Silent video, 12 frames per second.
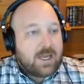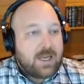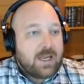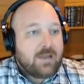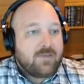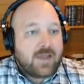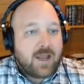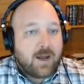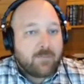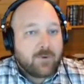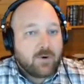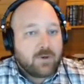in the
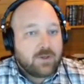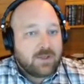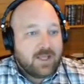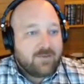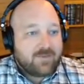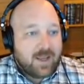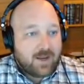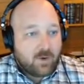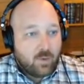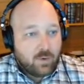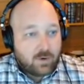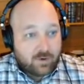upper left-hand
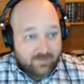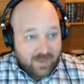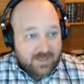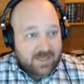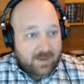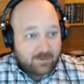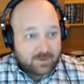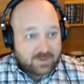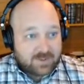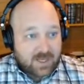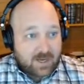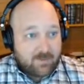corner of that table
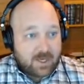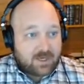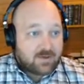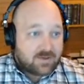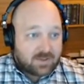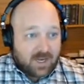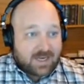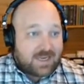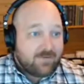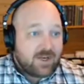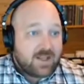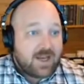design menu. So I can
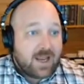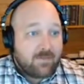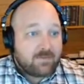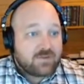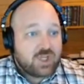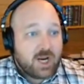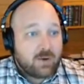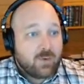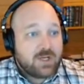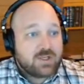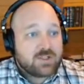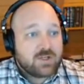give it the name of check
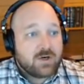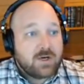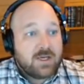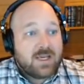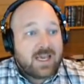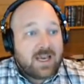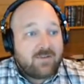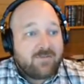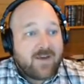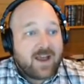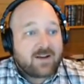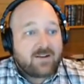register. And in
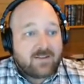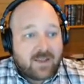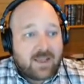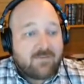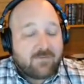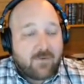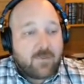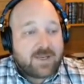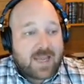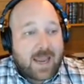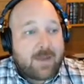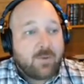fact, from a
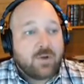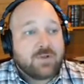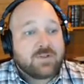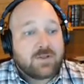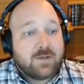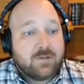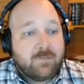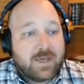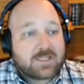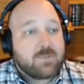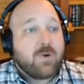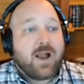table's
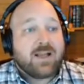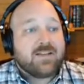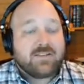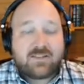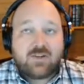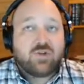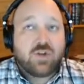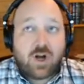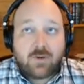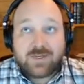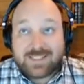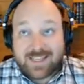best practice, you should
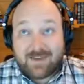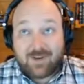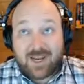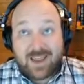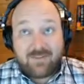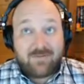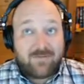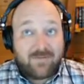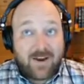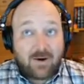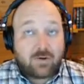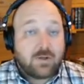always give it a
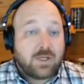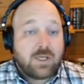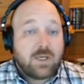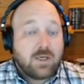fairly